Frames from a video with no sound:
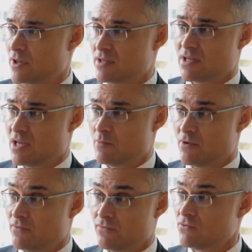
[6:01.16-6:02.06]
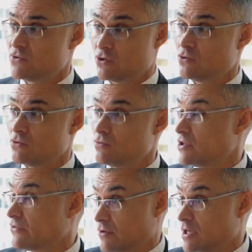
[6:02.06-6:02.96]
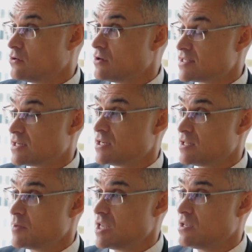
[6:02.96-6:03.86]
a team of 2 to 3 lawyers underneath me.